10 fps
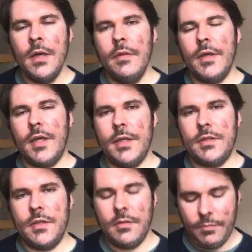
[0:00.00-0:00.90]
The
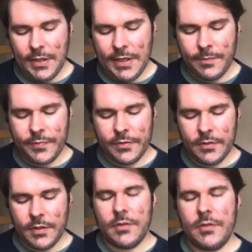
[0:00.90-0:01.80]
kitchen bleeps
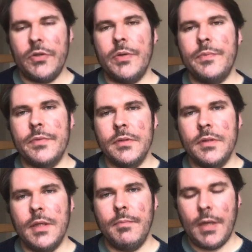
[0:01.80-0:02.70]
and chirps
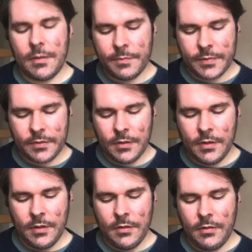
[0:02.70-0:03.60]
and blips,
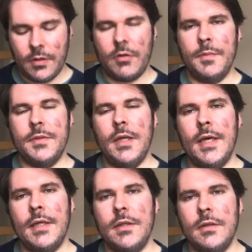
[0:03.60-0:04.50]
the
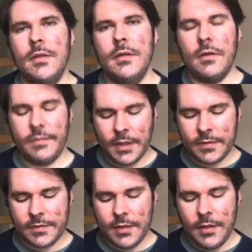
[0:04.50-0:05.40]
cryptolect of
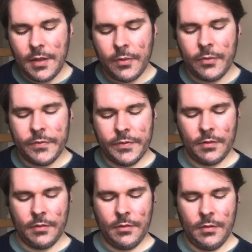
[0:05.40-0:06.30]
ICUs,
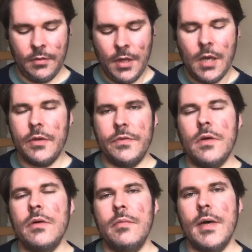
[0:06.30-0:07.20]
whose
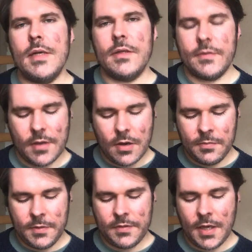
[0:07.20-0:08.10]
automatic
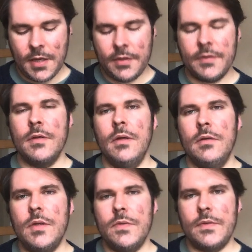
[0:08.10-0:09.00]
song desires
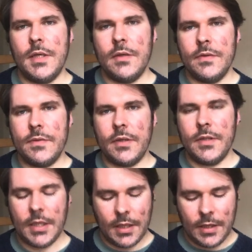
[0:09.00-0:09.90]
no singer's
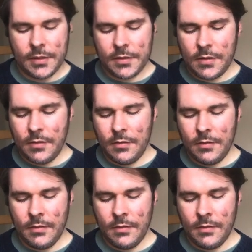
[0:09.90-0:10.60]
articulation.